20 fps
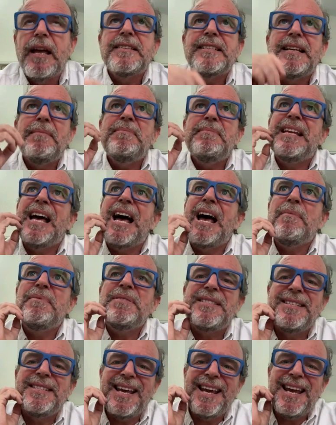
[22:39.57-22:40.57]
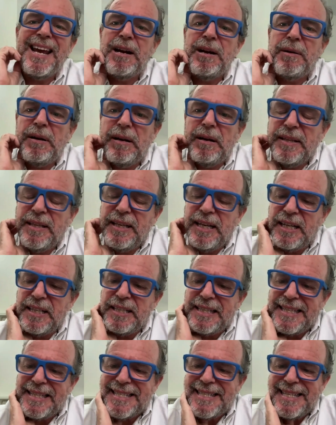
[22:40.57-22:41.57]
sometimes they are
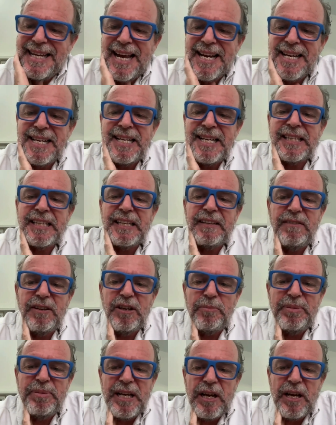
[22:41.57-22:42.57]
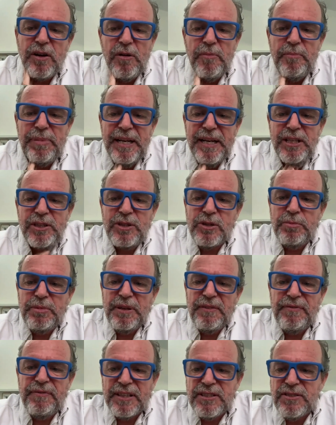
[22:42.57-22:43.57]
designing and developing a company to
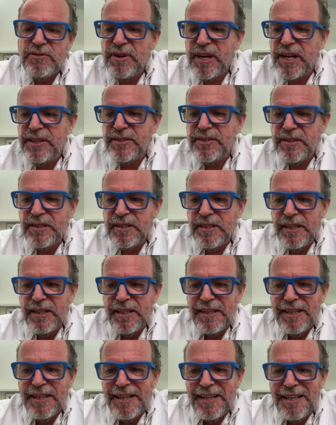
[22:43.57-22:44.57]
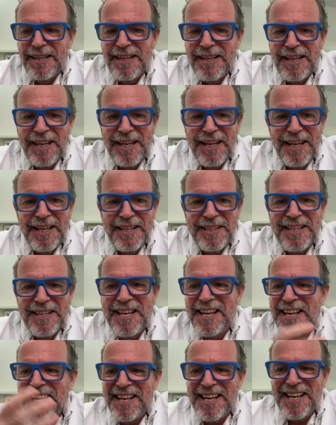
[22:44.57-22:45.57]
be fundraised, and
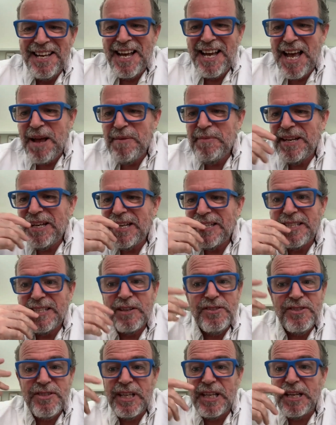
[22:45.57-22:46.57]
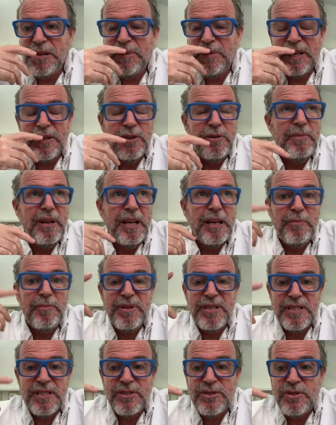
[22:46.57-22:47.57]
I mean, it sounds silly, but you make a
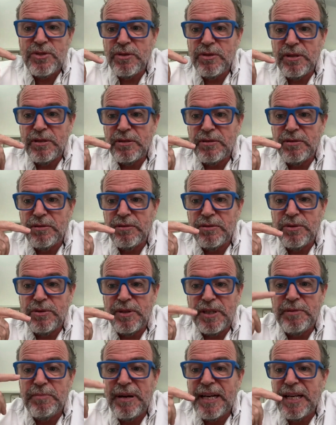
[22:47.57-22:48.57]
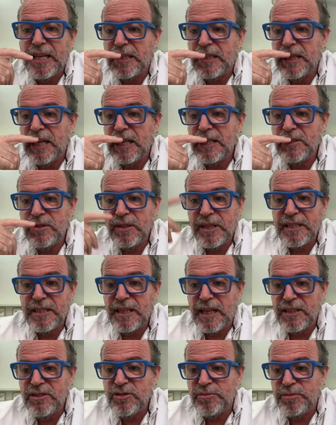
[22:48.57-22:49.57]
business to earn money and to get
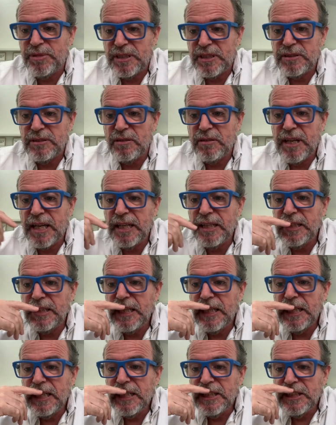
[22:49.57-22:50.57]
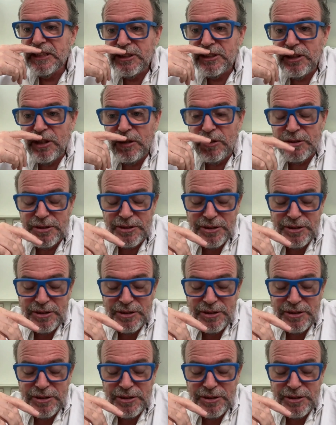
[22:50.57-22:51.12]
customers. Okay, so